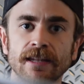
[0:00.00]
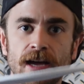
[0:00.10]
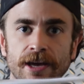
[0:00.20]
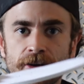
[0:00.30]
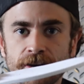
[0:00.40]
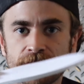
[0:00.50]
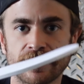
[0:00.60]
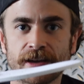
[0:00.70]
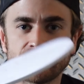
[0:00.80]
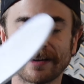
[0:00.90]
liner in a
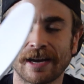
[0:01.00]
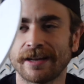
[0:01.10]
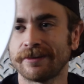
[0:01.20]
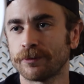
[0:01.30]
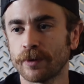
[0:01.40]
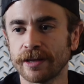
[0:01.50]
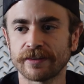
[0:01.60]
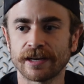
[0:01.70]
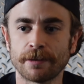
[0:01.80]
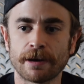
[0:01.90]
size 9
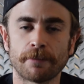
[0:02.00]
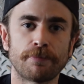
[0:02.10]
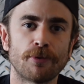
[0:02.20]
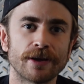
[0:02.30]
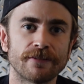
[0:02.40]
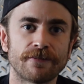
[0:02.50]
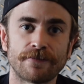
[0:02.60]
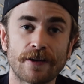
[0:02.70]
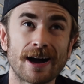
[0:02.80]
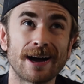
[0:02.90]
weighs in at about
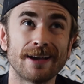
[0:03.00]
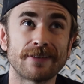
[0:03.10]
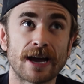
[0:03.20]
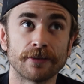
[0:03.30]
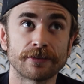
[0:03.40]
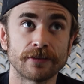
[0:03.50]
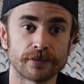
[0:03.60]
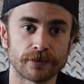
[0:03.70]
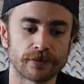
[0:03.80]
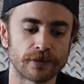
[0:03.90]
0.5
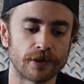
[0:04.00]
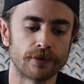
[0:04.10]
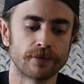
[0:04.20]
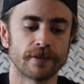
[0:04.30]
ounces or so.